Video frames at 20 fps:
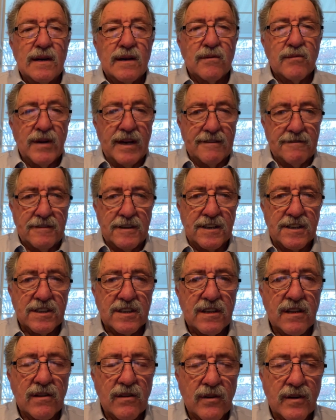We have finished
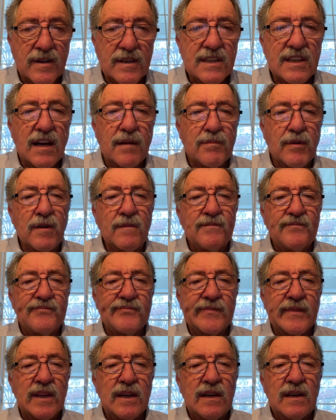the Lord's Supper,
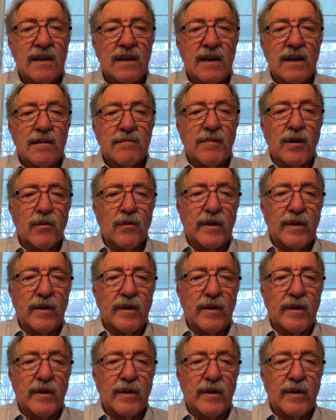but